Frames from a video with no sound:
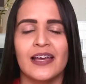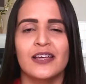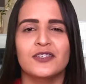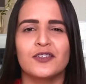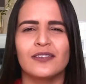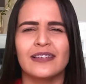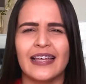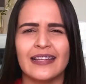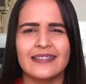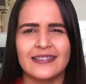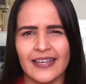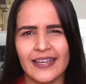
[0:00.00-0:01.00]
So
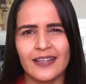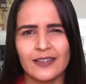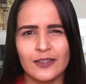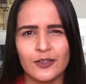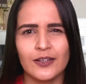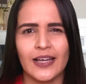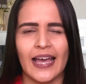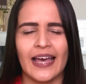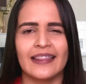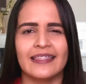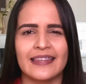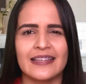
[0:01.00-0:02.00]
let's take a look
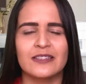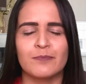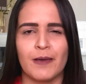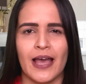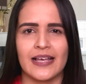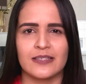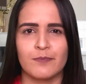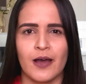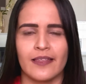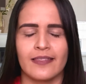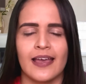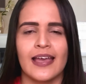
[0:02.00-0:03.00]
at this past month.